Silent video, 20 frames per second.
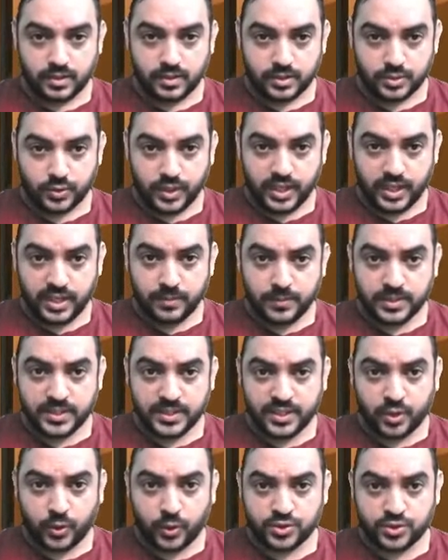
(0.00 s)
So A
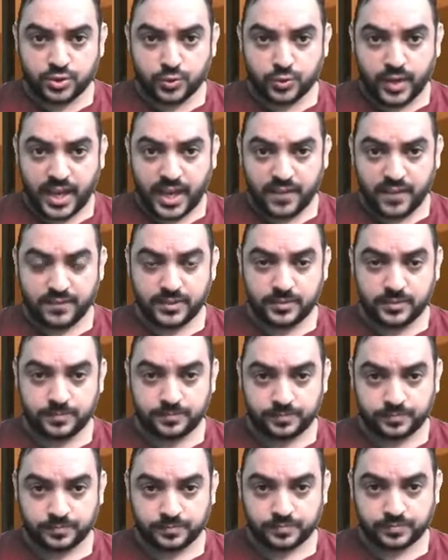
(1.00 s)
Limited also have
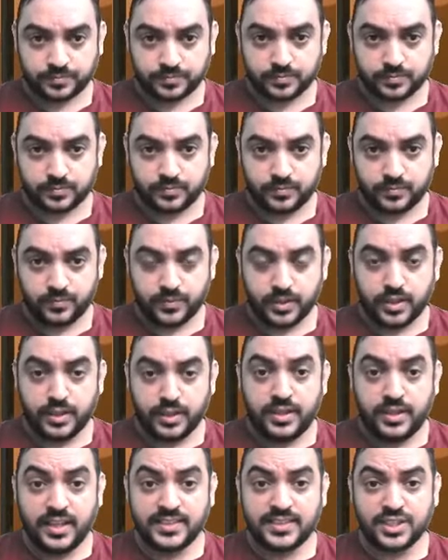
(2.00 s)

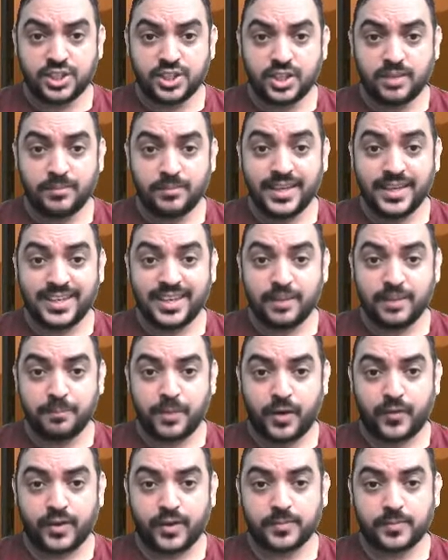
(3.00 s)
decision making
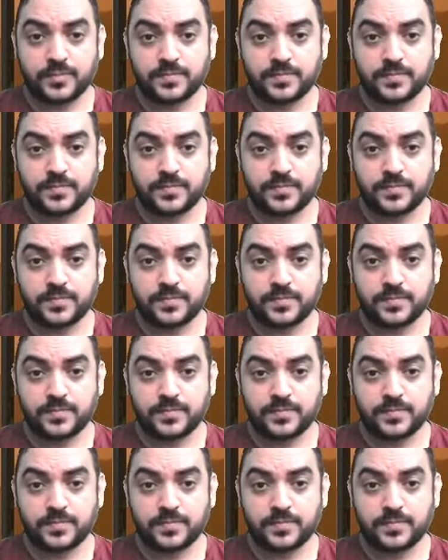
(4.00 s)
power.